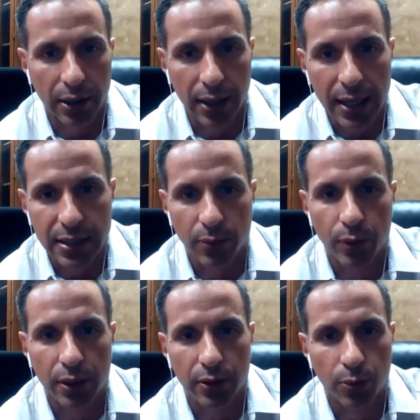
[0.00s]
And that's the
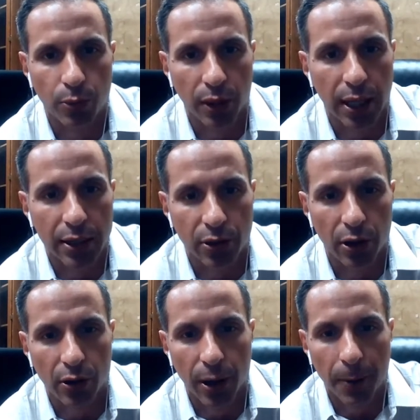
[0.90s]
when you really got to turn
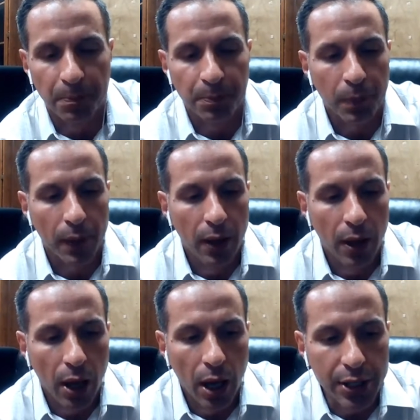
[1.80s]
it on.
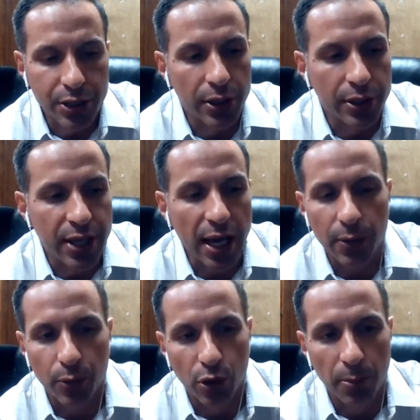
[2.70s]
And so the
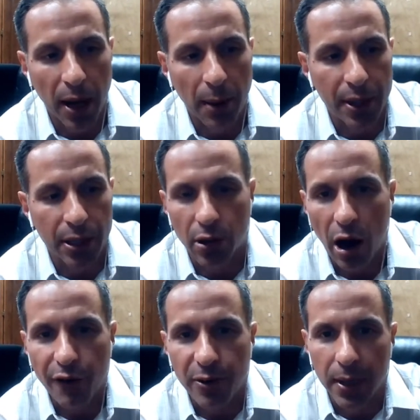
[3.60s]
second rule about being a
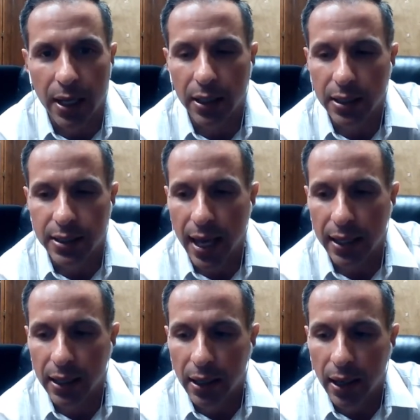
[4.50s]
coffee bean is
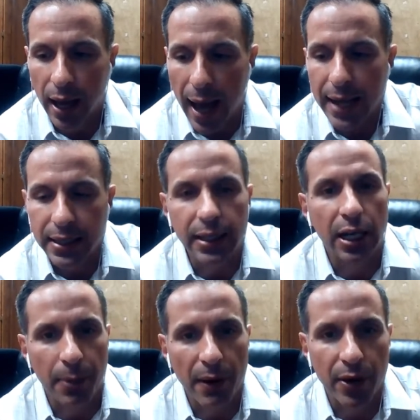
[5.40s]
that I had to get
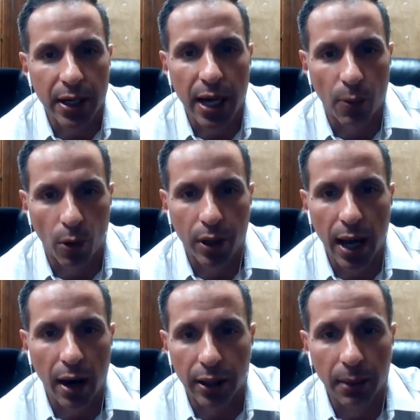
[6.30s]
up every day and work
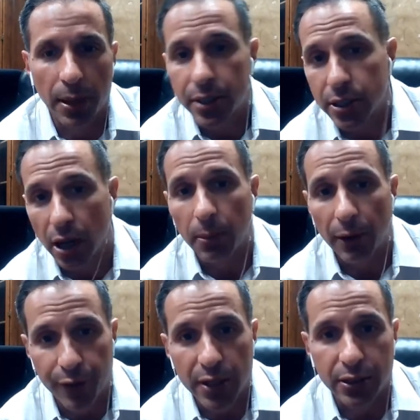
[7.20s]
out. And I'm not just talking
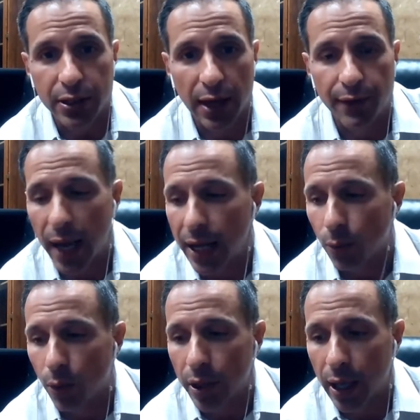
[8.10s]
about physically, Devin. I had to
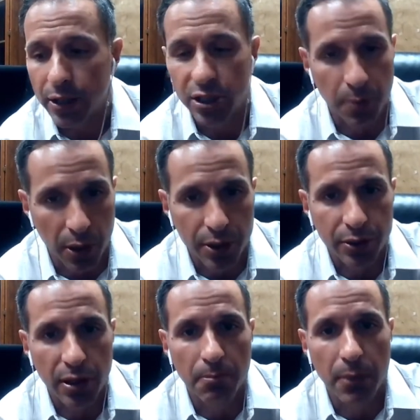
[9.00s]
work out
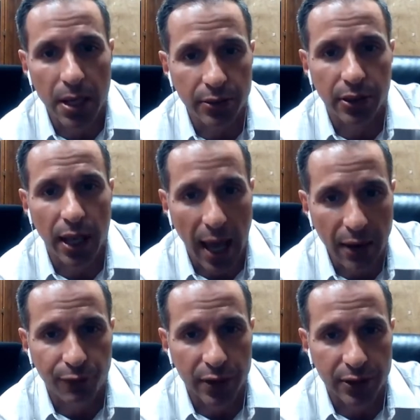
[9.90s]
spiritually, mentally,
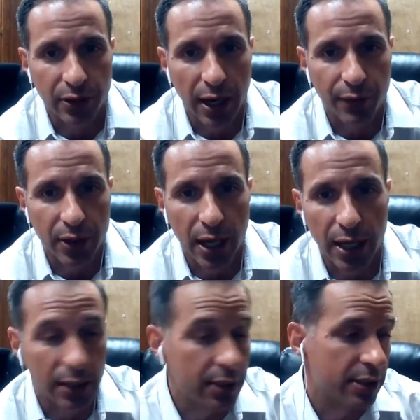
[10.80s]
and physically every day.
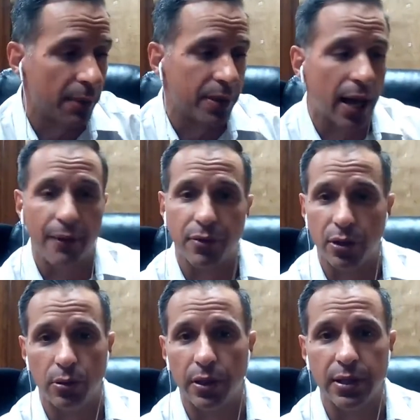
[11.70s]
And it's something I have to
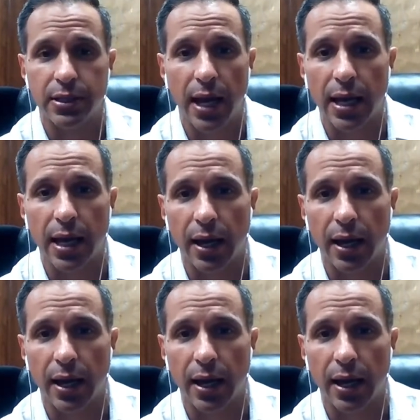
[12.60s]
do to this day.